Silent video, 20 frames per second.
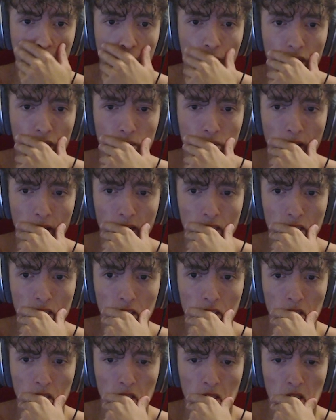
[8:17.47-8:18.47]
multipliers.
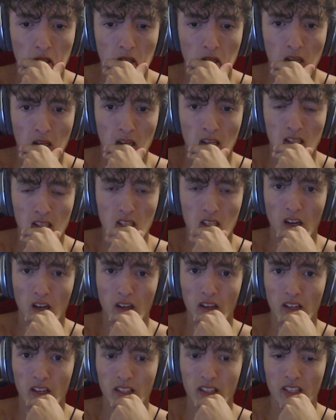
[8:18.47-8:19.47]
It's all
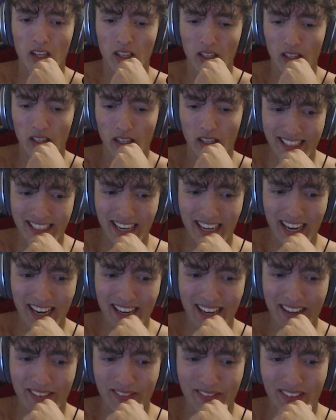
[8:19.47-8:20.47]
good. It's all good.
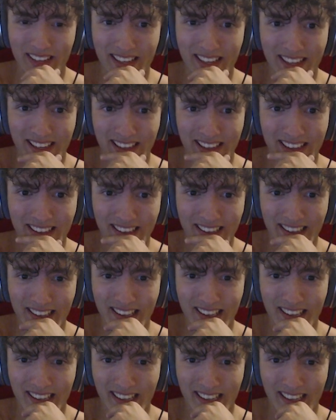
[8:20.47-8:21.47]
Damn.
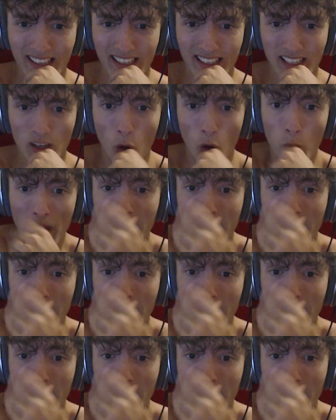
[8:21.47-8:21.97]
Oh my